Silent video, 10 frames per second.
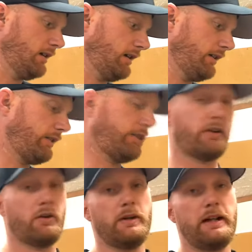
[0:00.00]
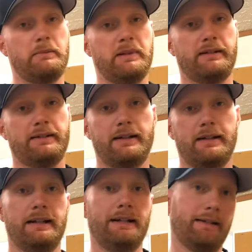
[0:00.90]
So with that being said,
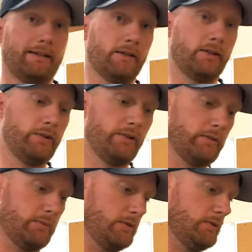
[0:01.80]
it is still usable.